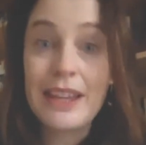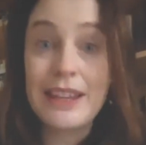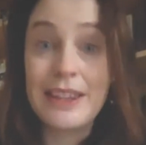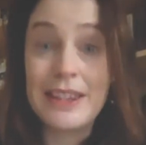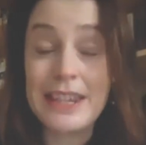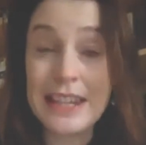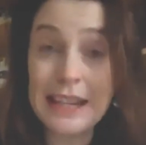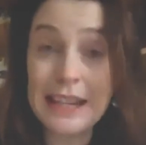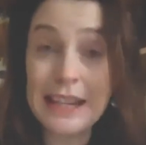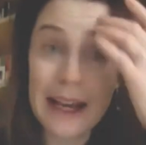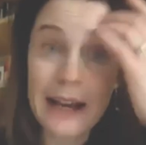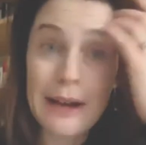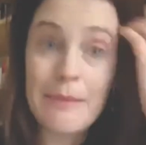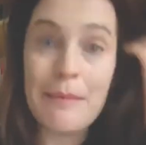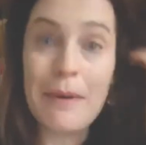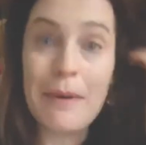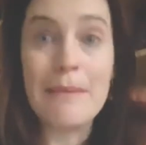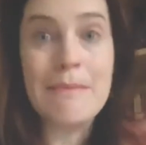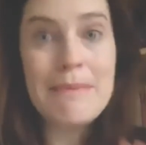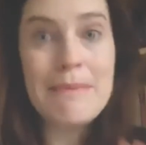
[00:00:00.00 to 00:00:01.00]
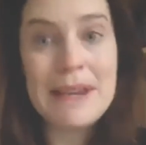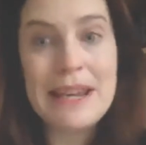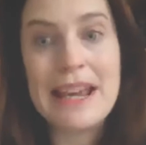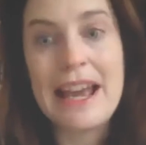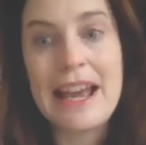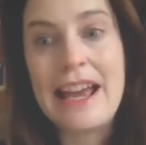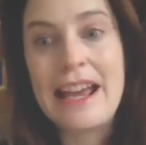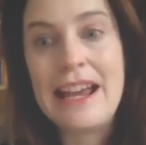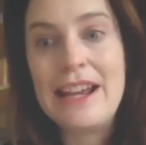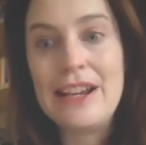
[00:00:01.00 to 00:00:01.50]
the
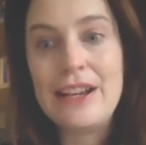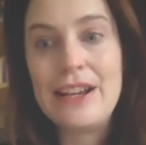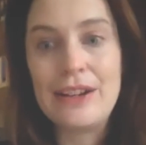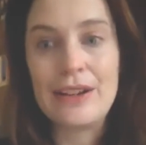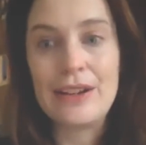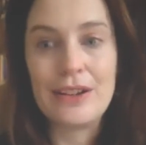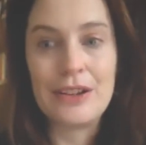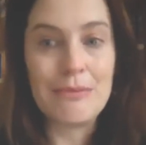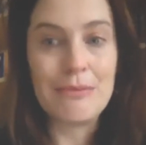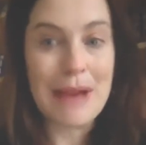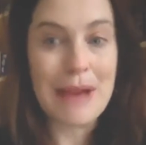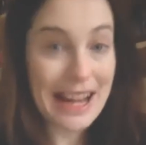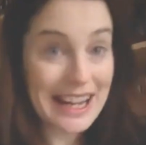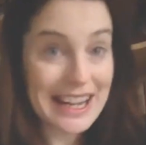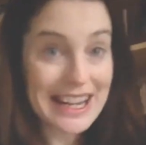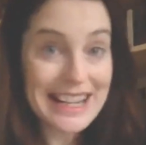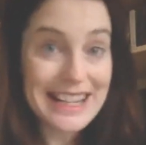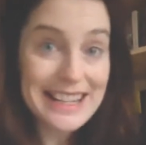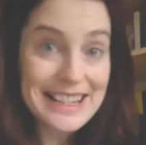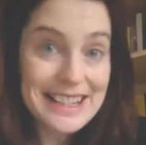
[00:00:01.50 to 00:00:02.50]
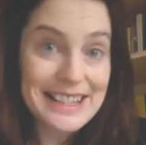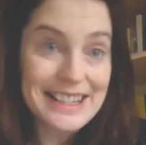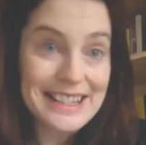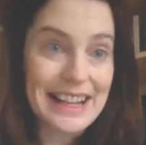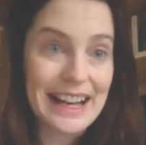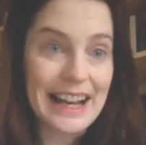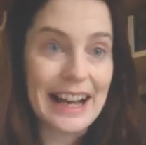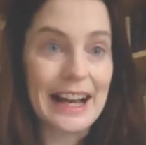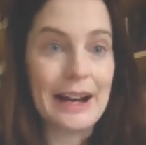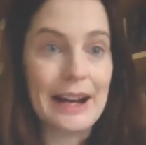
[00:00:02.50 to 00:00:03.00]
BA Humanities,
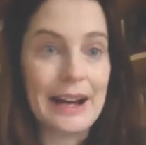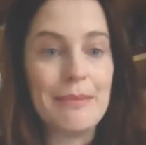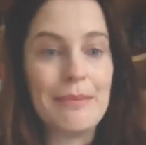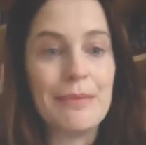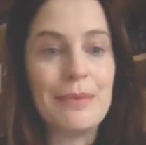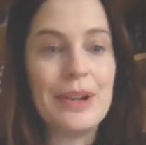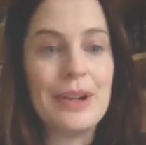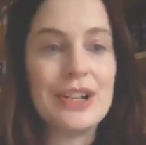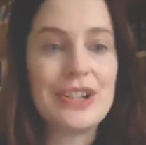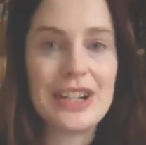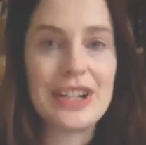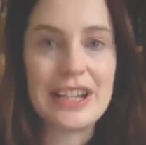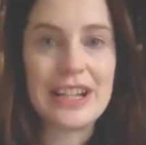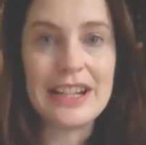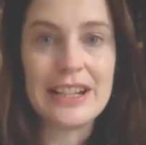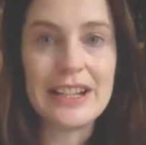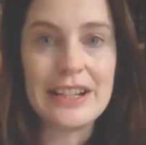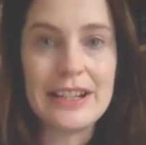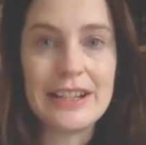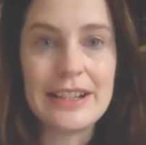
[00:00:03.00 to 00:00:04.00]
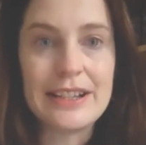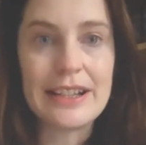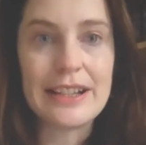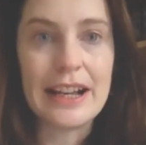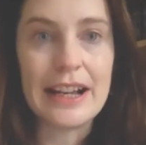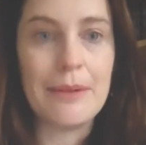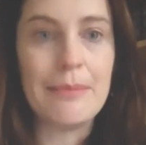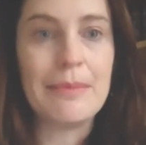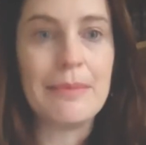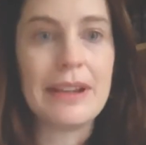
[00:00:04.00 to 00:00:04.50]
which is
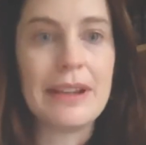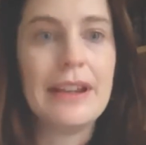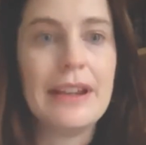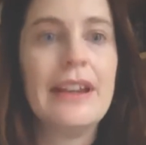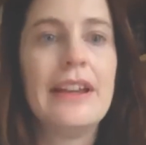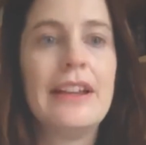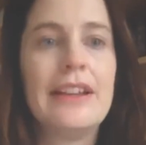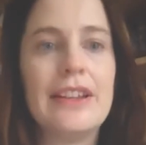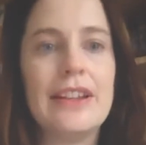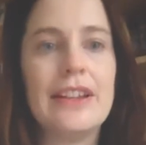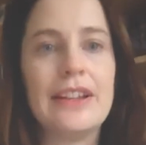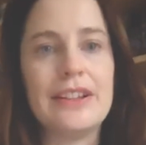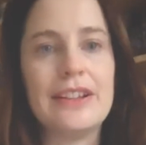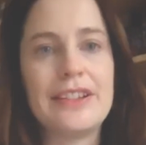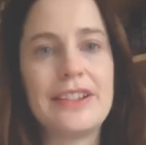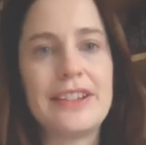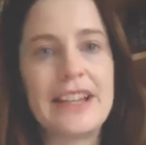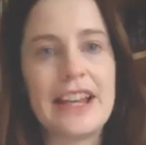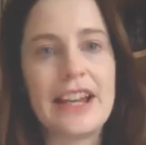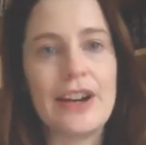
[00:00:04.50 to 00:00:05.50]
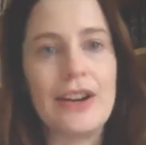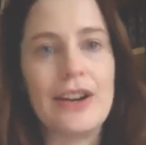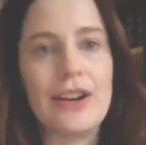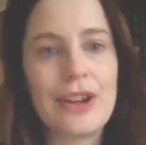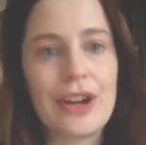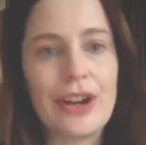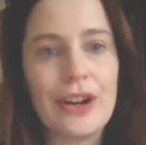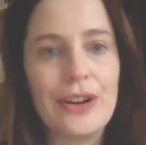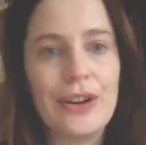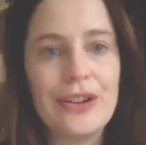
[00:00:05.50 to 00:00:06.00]
the
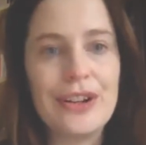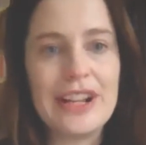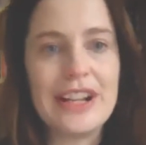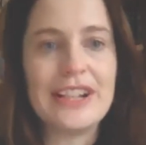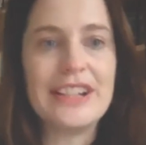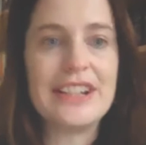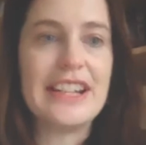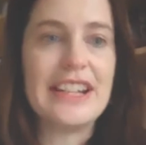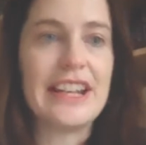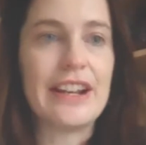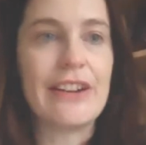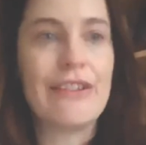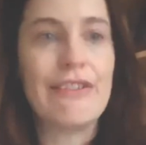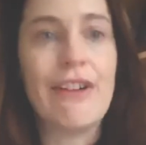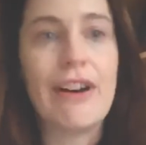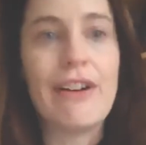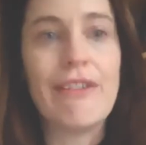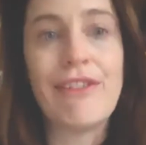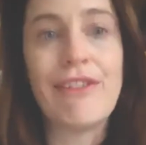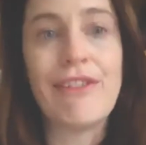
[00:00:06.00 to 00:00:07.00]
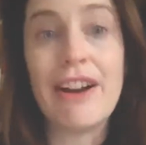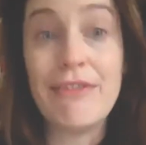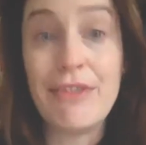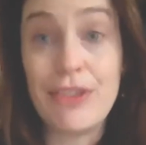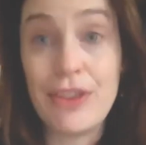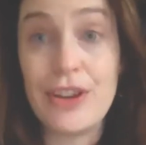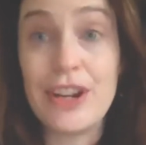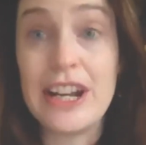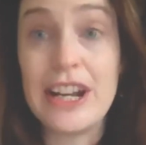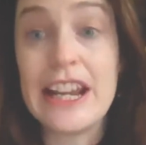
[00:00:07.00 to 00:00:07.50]
CAO code is
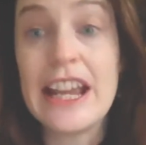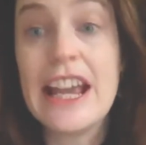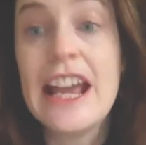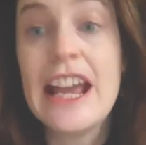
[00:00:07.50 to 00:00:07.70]
DN530.